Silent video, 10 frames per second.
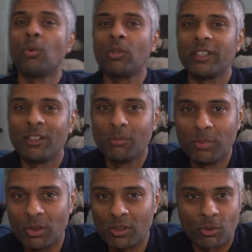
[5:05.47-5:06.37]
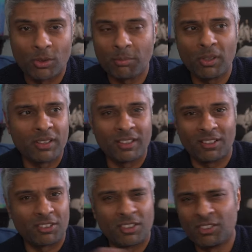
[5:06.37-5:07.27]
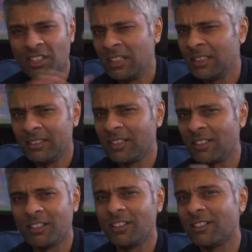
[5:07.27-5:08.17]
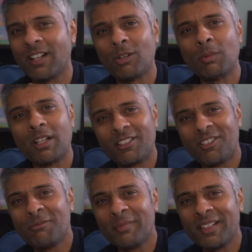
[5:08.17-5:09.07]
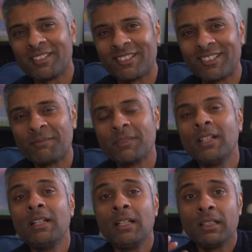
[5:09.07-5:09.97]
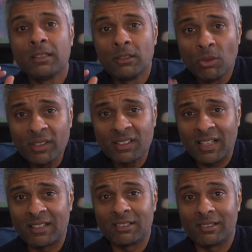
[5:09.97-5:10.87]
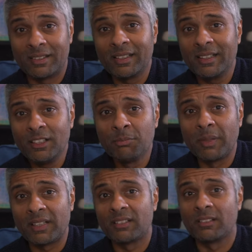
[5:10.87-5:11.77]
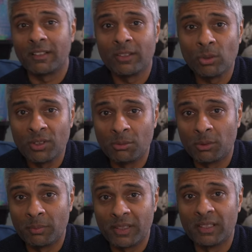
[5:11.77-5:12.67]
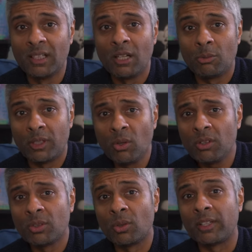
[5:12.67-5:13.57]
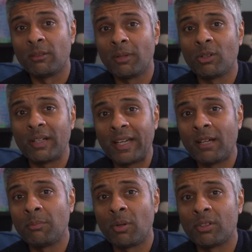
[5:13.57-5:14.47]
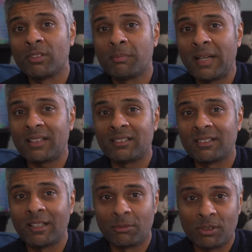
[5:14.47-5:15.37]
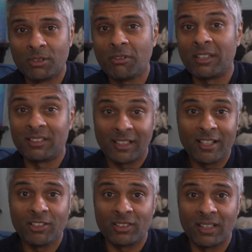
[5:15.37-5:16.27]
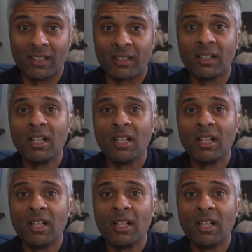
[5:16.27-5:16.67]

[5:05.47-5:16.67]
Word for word: audio book or a podcast because you kind of don't know how much you've missed. The noise cancelling is better than I thought it would be. We're not talking about AirPods max levels of isolation here,